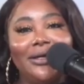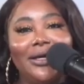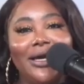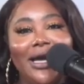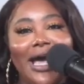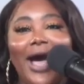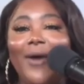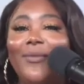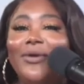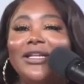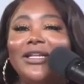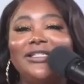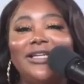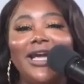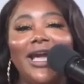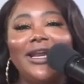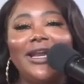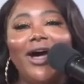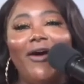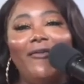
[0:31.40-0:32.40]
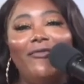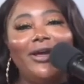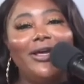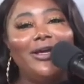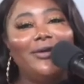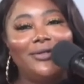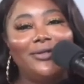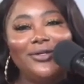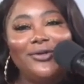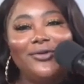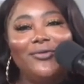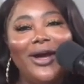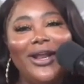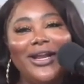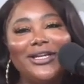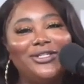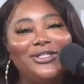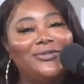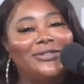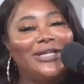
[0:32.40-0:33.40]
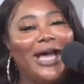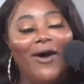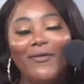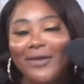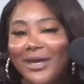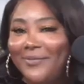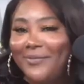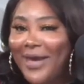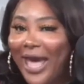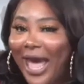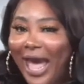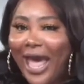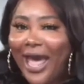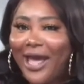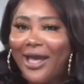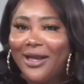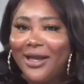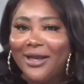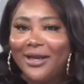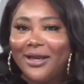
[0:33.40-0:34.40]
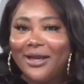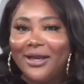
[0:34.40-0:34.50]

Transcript: I would have jetted off with him too. What are you talking about?